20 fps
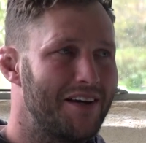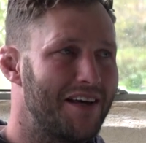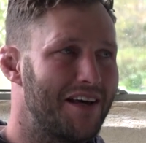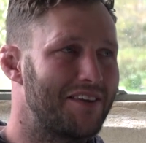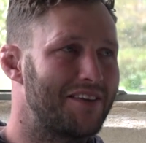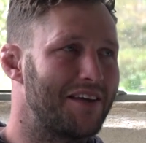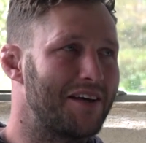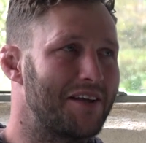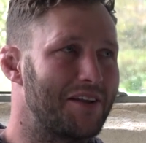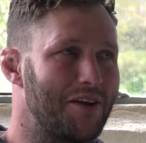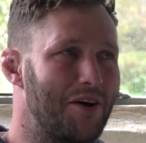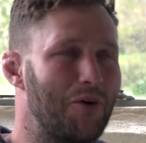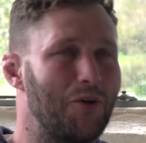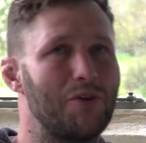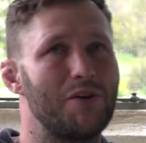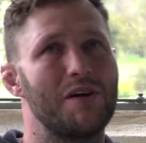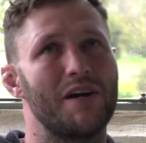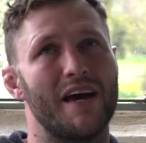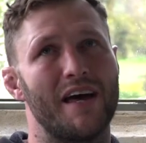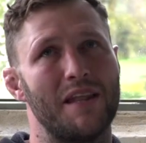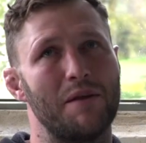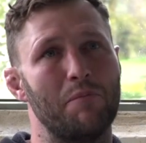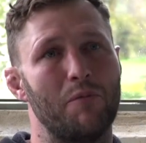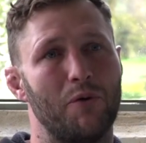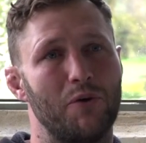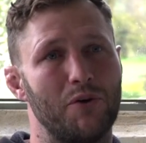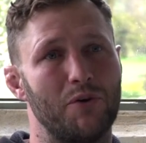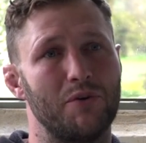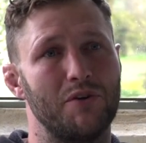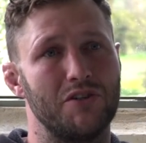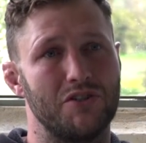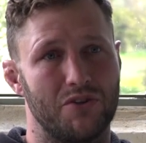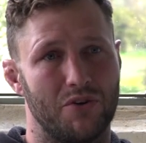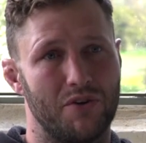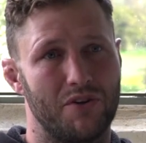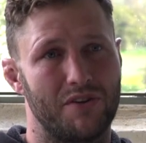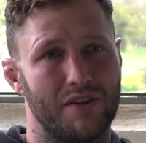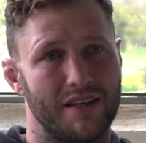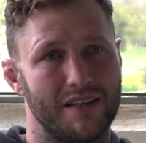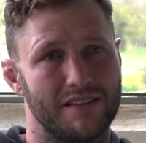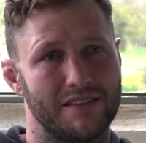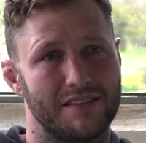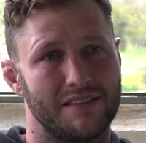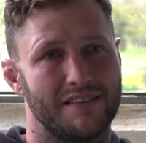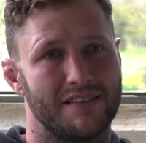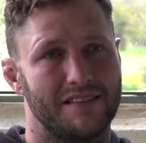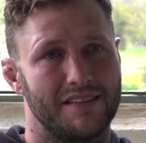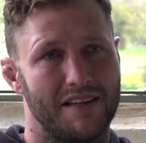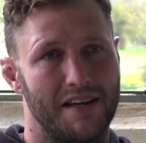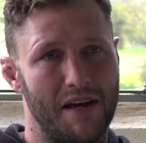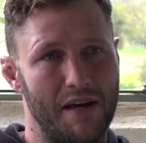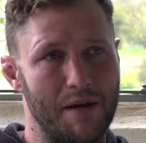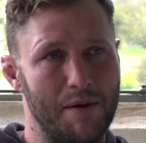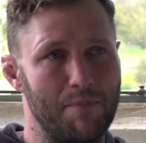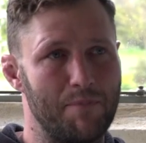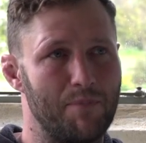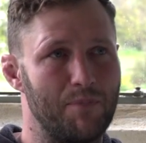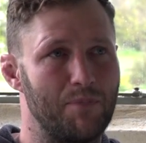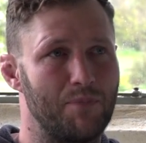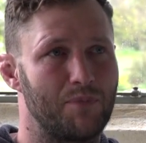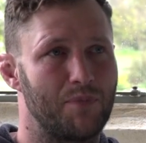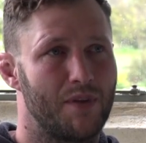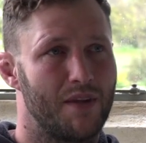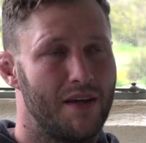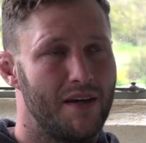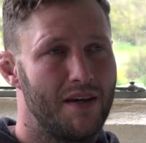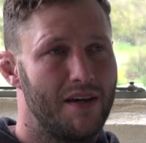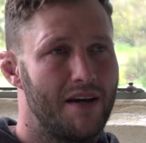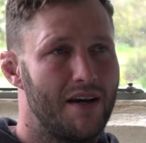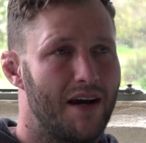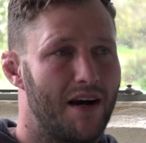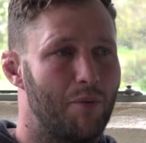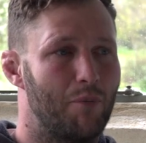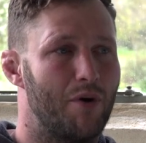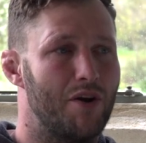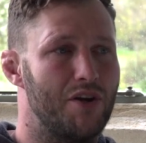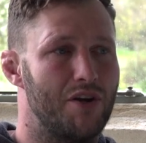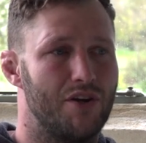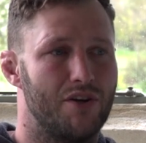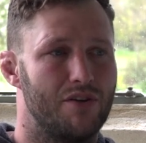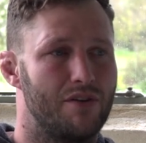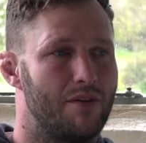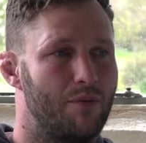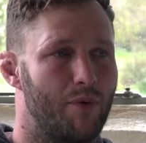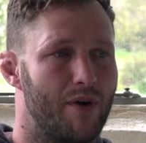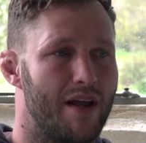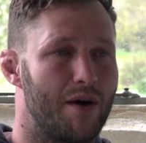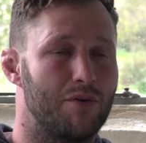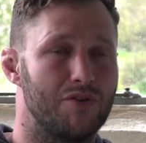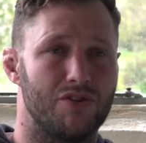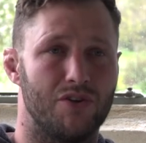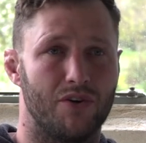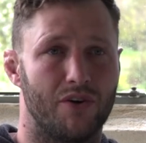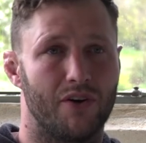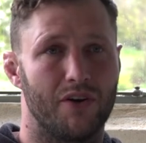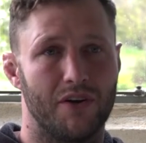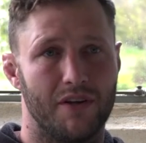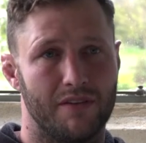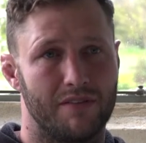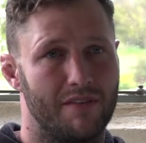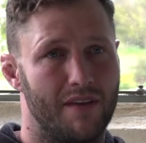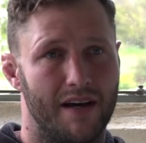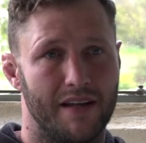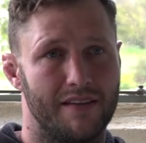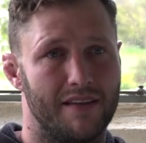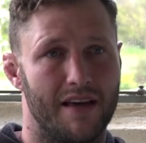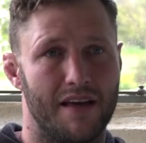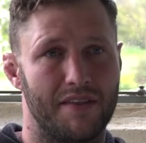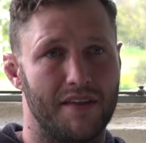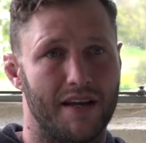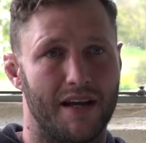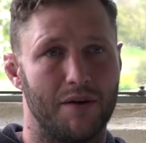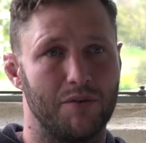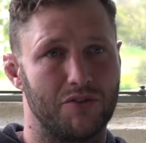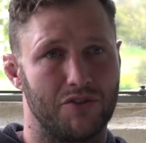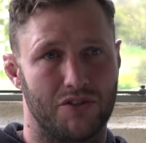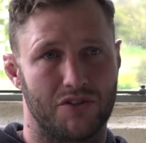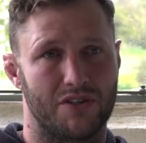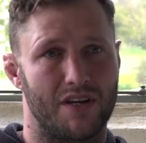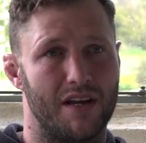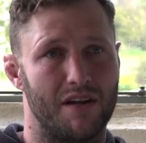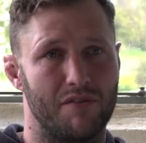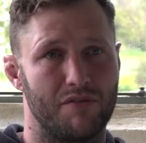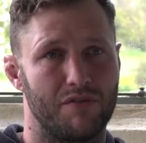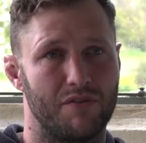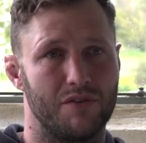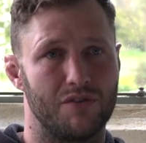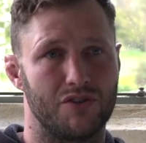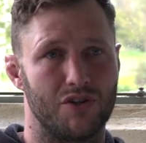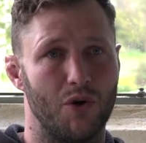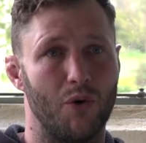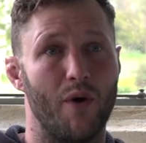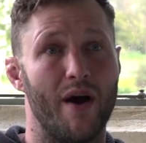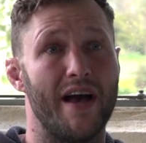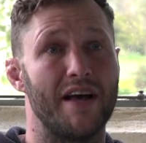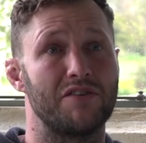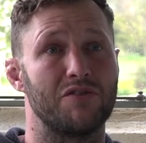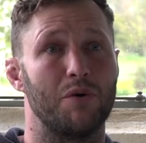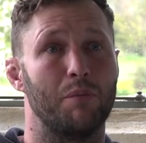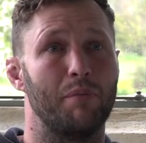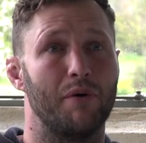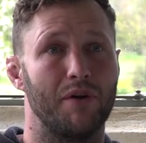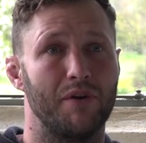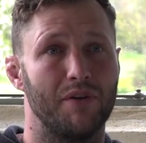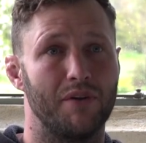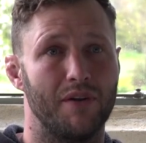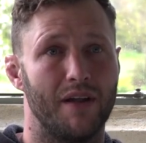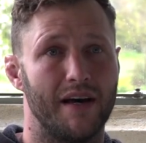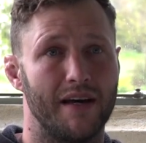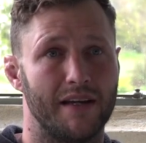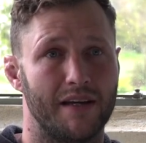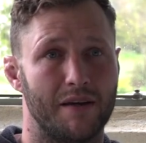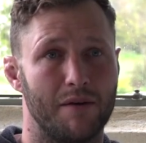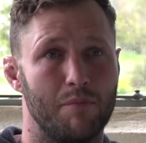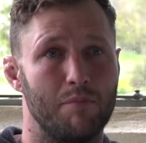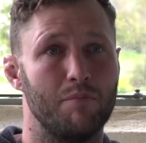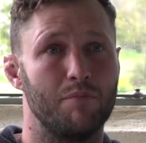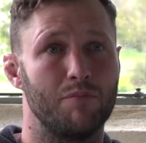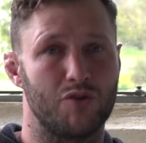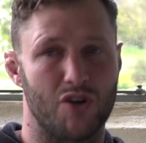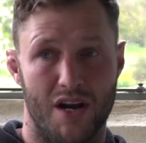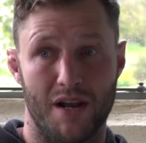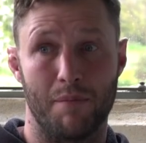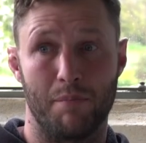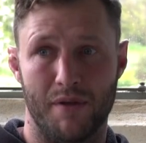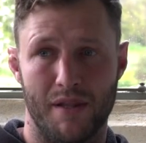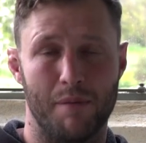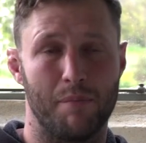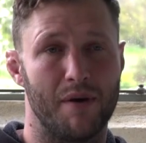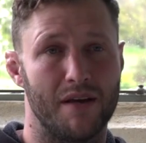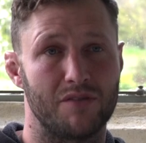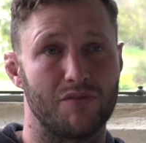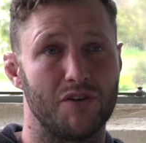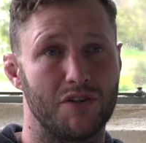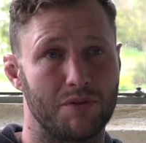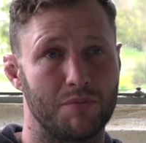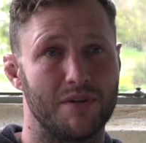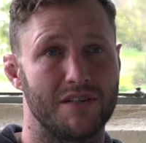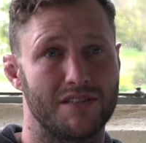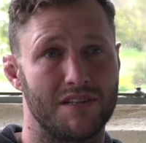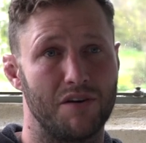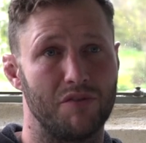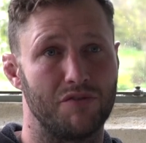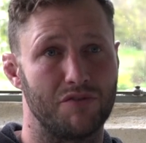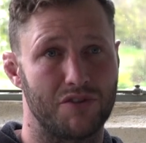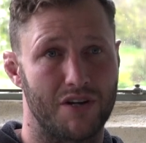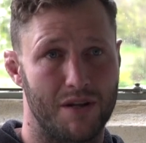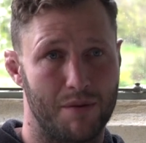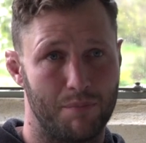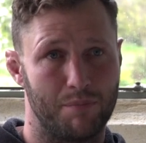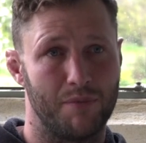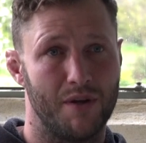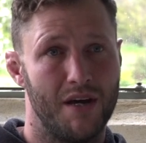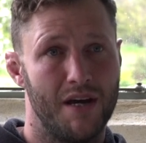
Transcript: I think the older you get, the more you enjoy things. And when I was younger, I think I was just kind of so het up on like trying to be the best version of myself and trying to